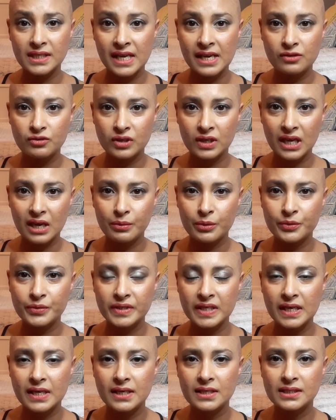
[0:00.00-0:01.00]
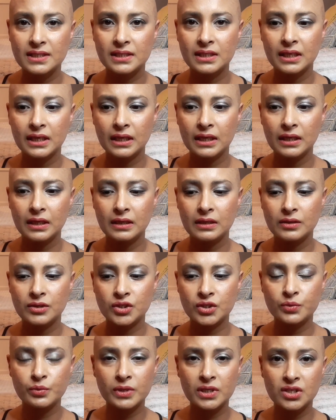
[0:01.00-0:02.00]
Adrian came upstairs and he
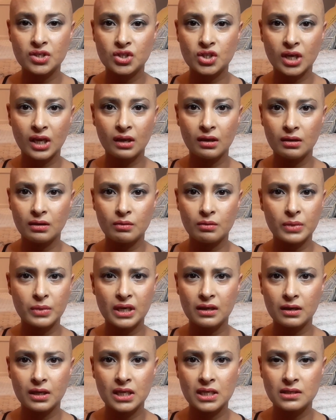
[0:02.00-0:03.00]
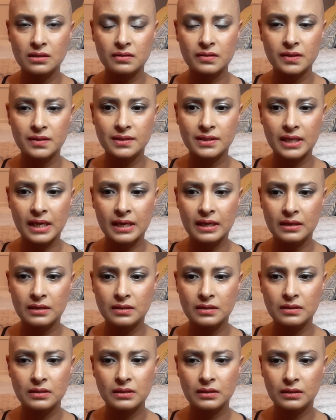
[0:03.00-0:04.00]
just wanted to check in on me like he does,
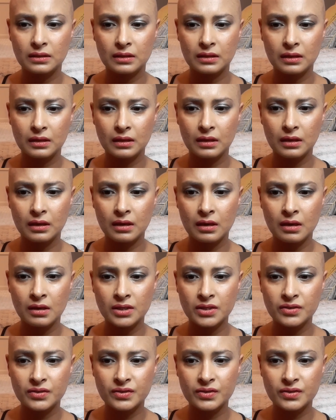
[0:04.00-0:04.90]
and I